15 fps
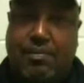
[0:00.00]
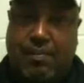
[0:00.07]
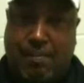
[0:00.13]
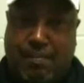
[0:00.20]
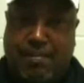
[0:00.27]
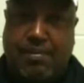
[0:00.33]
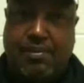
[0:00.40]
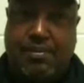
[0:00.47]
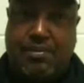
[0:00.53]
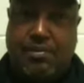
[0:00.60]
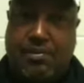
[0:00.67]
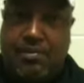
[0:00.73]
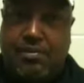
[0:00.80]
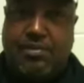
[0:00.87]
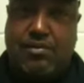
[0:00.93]
Mm-hmm. What do
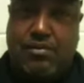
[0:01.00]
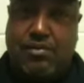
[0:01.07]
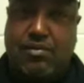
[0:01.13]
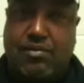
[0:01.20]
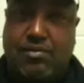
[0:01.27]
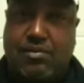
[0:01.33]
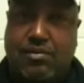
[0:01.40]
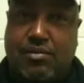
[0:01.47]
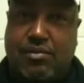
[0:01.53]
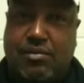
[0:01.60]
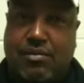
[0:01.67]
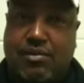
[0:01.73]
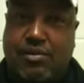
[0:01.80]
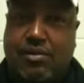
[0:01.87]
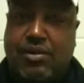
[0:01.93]
you attribute that to,
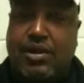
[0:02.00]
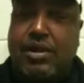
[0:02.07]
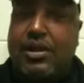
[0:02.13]
Coach?